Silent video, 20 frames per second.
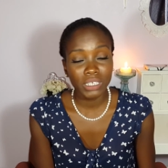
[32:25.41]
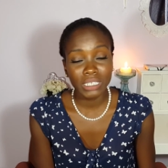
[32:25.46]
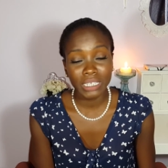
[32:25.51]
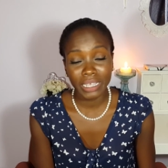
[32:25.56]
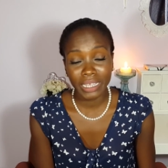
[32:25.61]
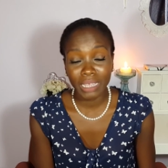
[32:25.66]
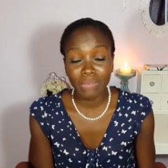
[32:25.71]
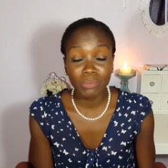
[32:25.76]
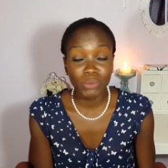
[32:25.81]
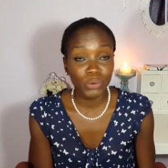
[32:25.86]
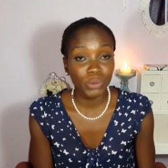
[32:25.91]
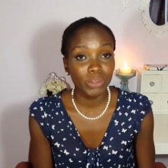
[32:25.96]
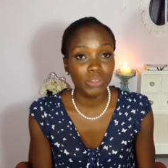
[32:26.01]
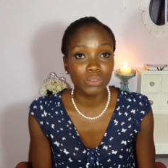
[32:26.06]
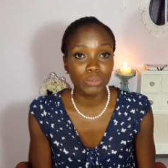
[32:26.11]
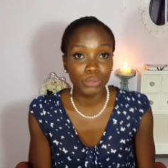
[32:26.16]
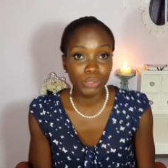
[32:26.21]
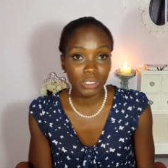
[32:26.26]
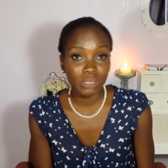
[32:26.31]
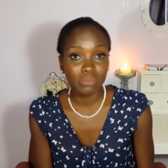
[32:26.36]
I am going
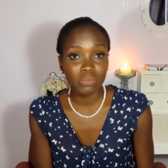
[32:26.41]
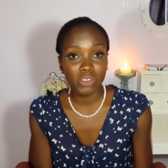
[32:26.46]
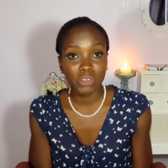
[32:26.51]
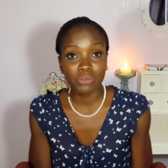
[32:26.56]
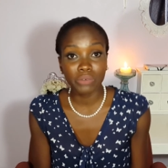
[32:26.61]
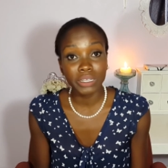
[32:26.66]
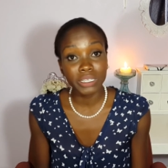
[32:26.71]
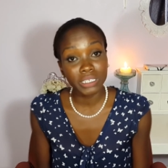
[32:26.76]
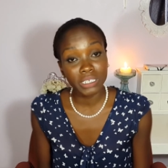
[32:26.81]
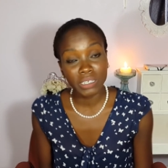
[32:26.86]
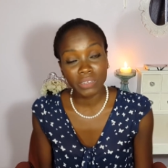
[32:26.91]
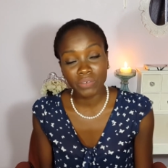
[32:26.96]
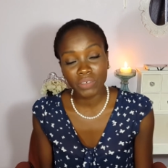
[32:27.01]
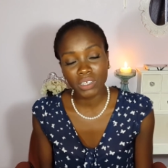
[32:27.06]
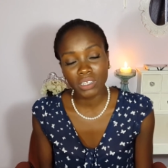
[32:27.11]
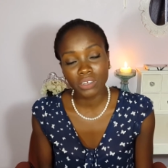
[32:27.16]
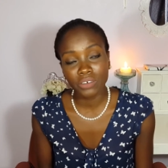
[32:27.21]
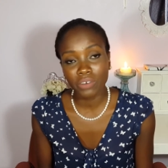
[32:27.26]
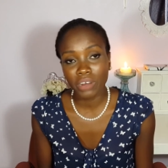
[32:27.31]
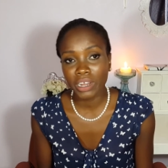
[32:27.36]
through something really
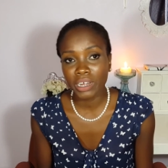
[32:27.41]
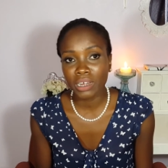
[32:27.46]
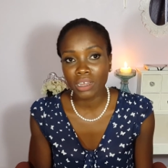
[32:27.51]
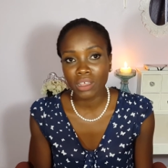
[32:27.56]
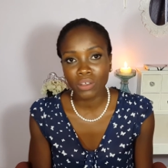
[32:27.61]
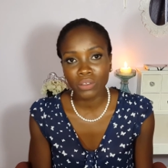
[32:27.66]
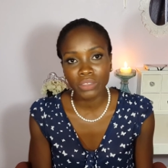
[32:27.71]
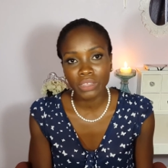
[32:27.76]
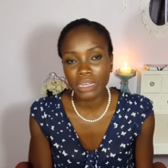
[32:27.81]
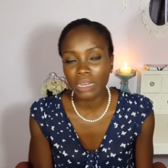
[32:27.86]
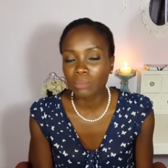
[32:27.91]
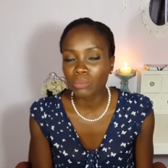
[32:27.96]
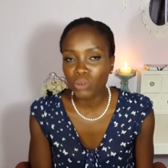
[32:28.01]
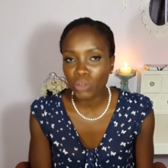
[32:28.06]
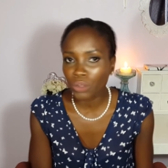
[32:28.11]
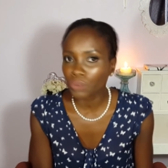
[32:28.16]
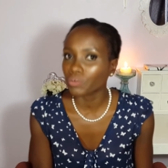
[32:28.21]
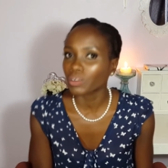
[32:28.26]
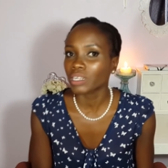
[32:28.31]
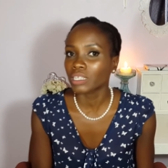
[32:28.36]
difficult right now that I'm
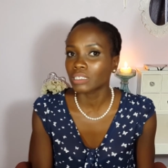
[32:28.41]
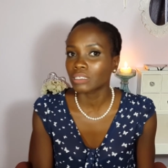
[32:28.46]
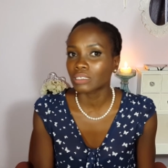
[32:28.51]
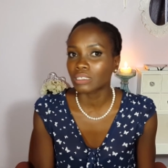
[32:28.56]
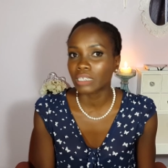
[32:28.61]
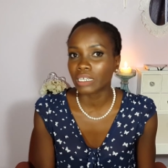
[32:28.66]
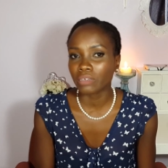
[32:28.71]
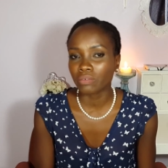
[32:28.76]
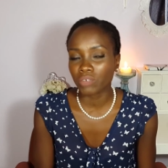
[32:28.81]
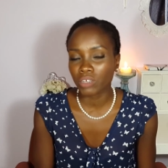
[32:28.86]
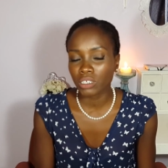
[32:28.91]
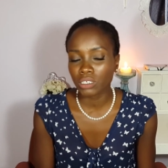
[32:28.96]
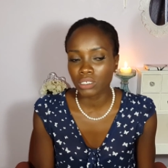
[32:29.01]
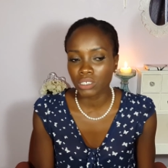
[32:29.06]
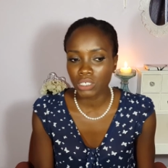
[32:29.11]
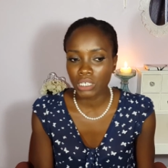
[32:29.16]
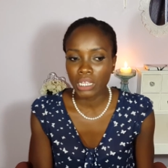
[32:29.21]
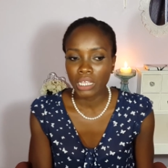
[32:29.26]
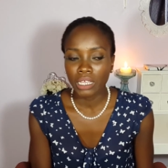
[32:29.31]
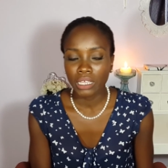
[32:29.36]
not ready to divulge
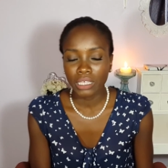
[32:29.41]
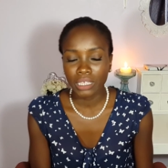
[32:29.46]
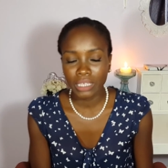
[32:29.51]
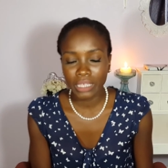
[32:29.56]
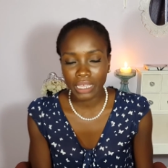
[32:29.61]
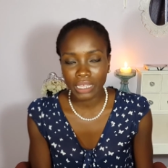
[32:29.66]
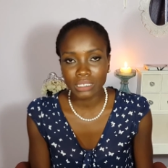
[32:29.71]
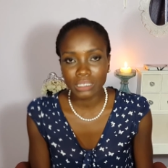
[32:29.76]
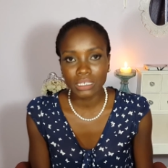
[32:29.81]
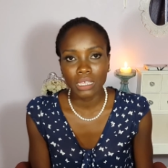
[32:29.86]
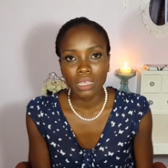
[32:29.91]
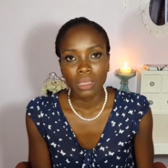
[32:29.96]
yet.